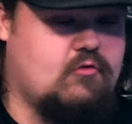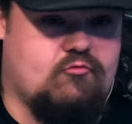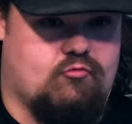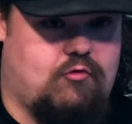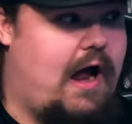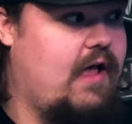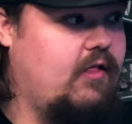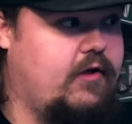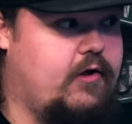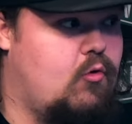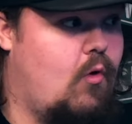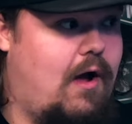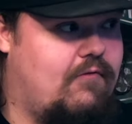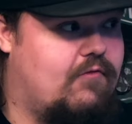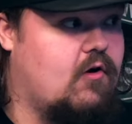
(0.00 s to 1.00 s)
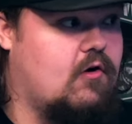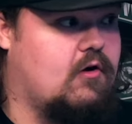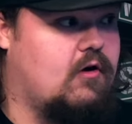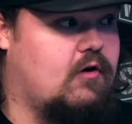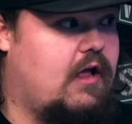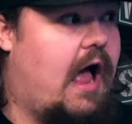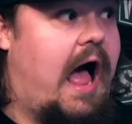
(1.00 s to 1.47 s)
Riley, whoever,
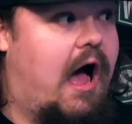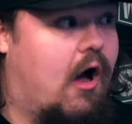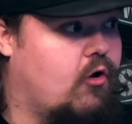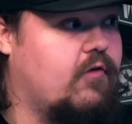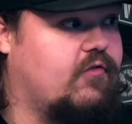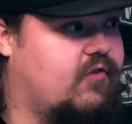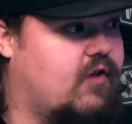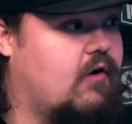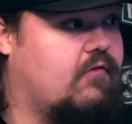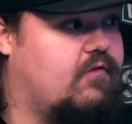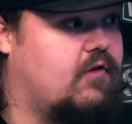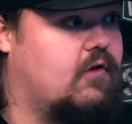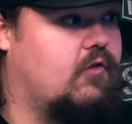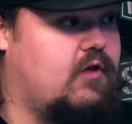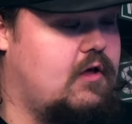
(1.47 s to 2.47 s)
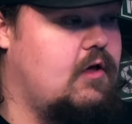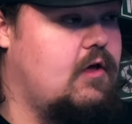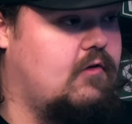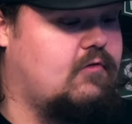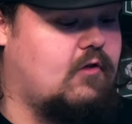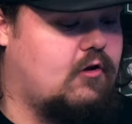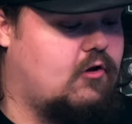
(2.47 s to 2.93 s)
out of center field. He
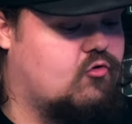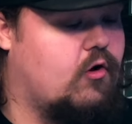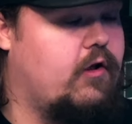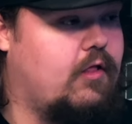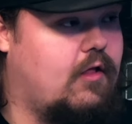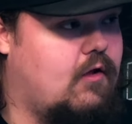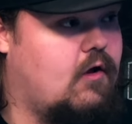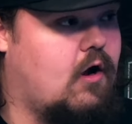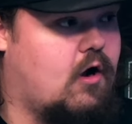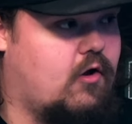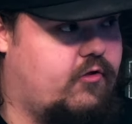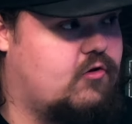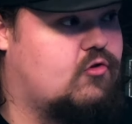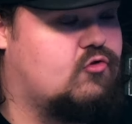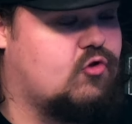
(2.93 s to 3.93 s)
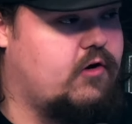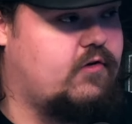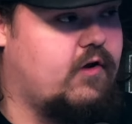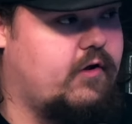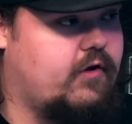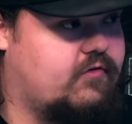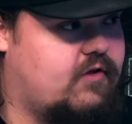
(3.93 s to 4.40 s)
is the Detroit
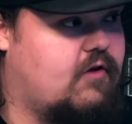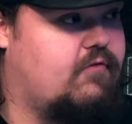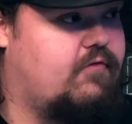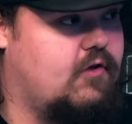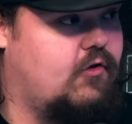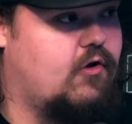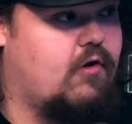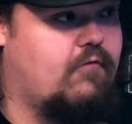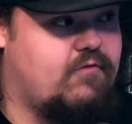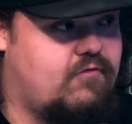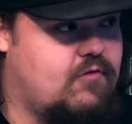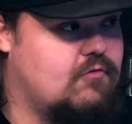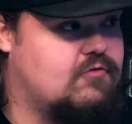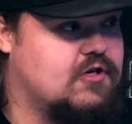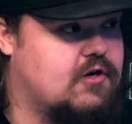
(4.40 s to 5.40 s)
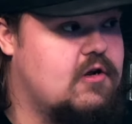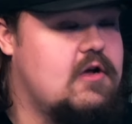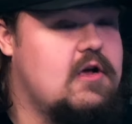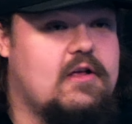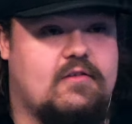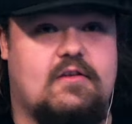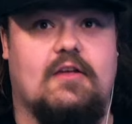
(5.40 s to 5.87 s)
Tiger center fielder of the future.
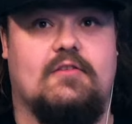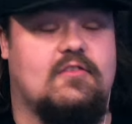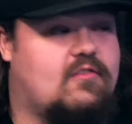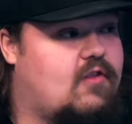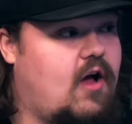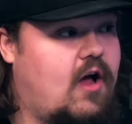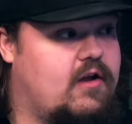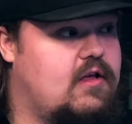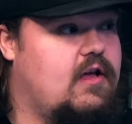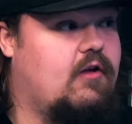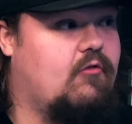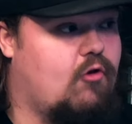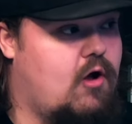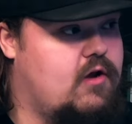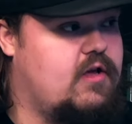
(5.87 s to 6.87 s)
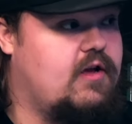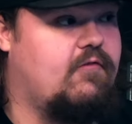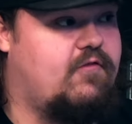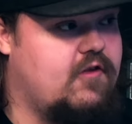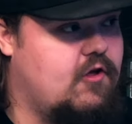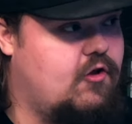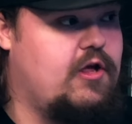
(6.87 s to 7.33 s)
This kid's a stud. He can run, he can
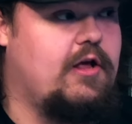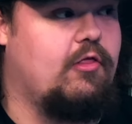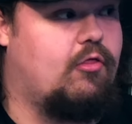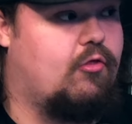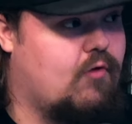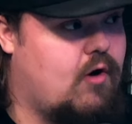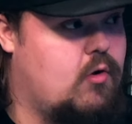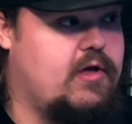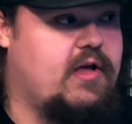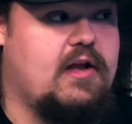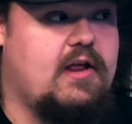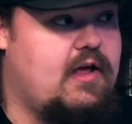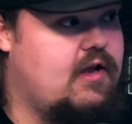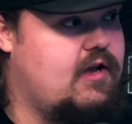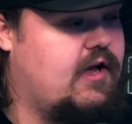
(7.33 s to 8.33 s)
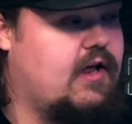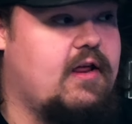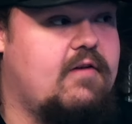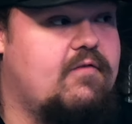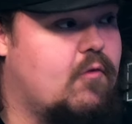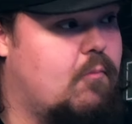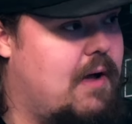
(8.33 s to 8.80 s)
field, he can throw, he can hit. He can
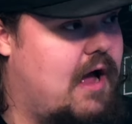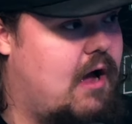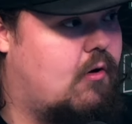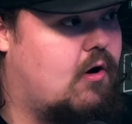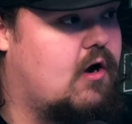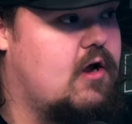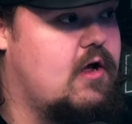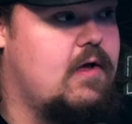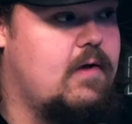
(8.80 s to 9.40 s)
hit for power.